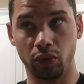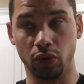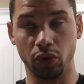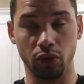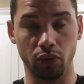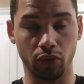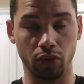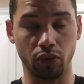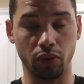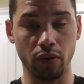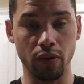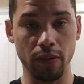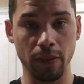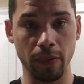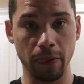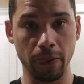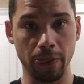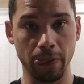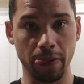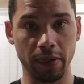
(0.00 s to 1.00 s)
do
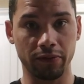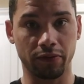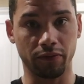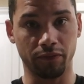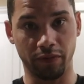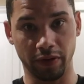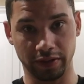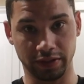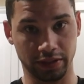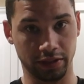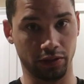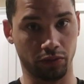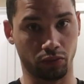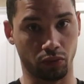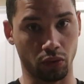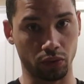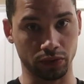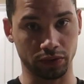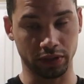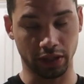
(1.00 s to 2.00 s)
from fixing the
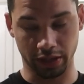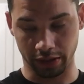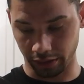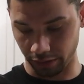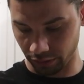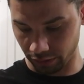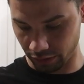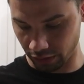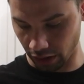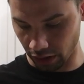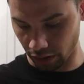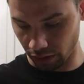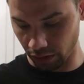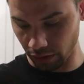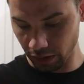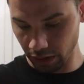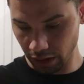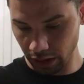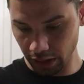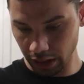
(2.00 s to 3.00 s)
roll center. So